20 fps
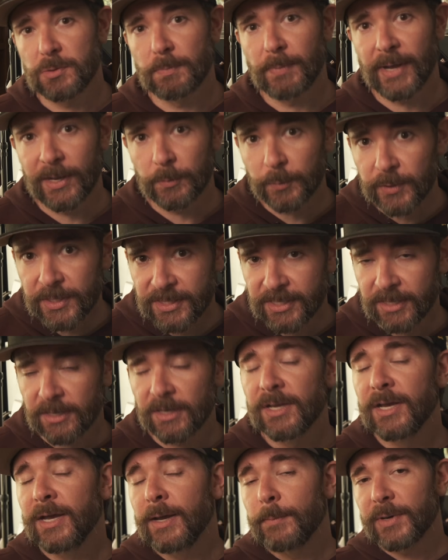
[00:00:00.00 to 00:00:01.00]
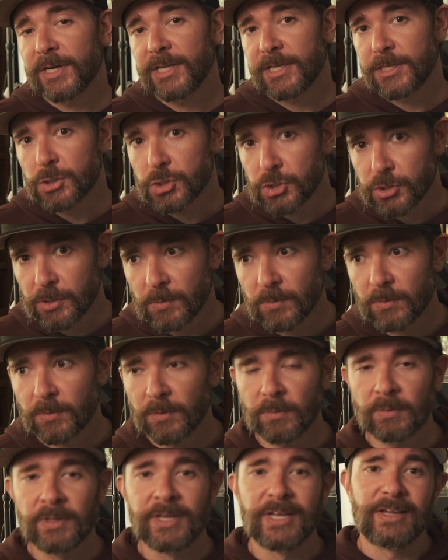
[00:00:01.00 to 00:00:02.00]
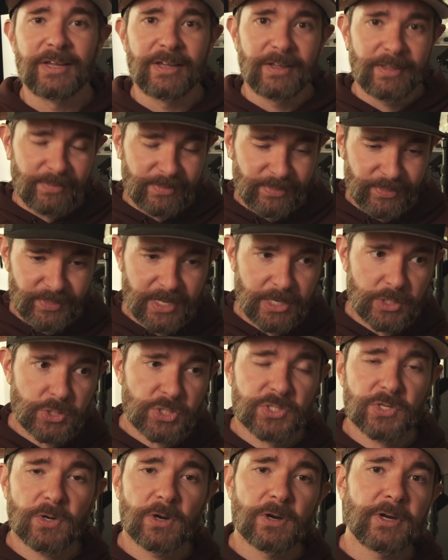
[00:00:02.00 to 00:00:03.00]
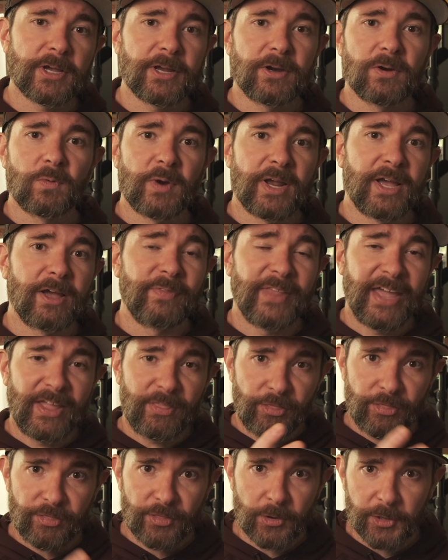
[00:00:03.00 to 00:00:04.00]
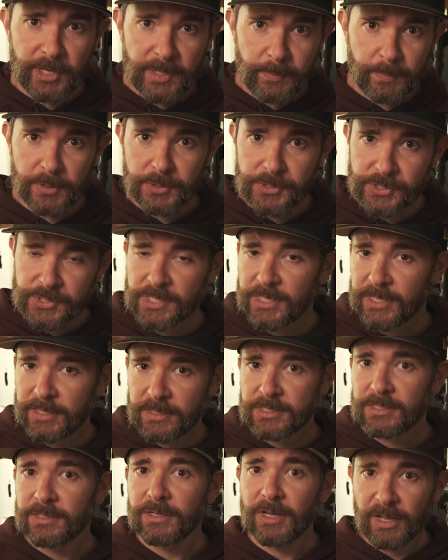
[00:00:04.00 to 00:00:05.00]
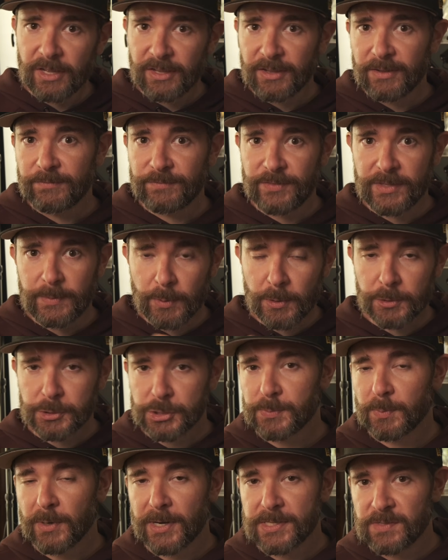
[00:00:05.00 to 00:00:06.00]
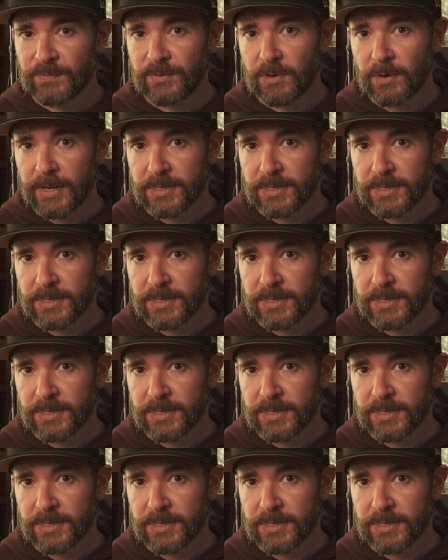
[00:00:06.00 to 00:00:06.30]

you buy with it. But in general, things start at around that 30% of the purchase price of your